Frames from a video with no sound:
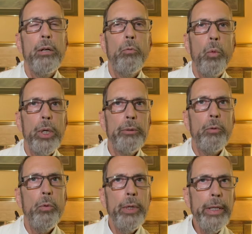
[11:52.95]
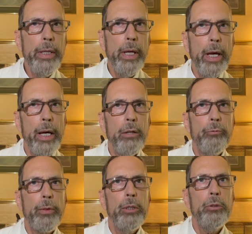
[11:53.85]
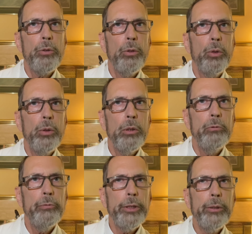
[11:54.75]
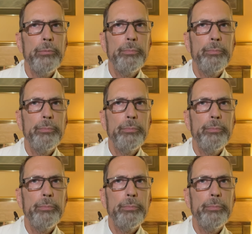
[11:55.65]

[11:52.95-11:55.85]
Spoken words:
what we have control over.